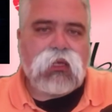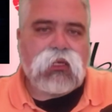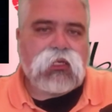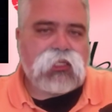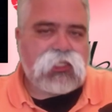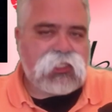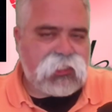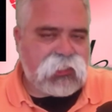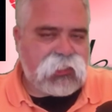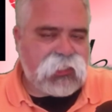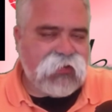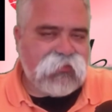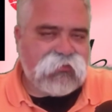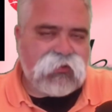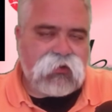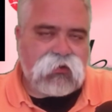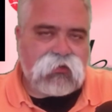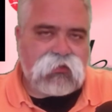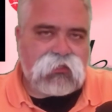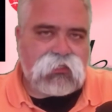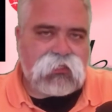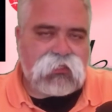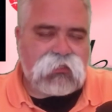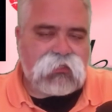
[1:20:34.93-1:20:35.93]

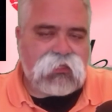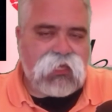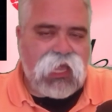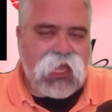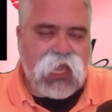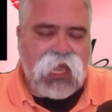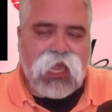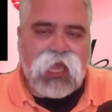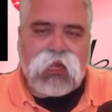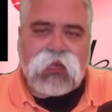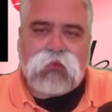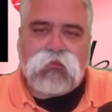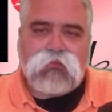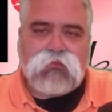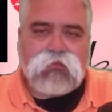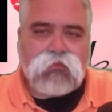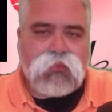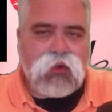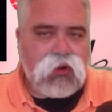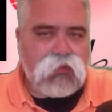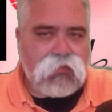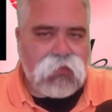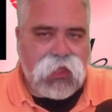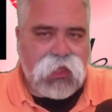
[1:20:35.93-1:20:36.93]
Shifters and
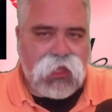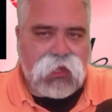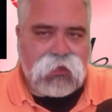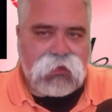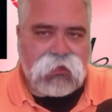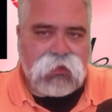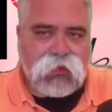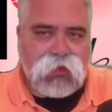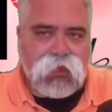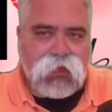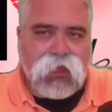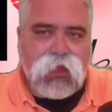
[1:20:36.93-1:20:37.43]
mermen.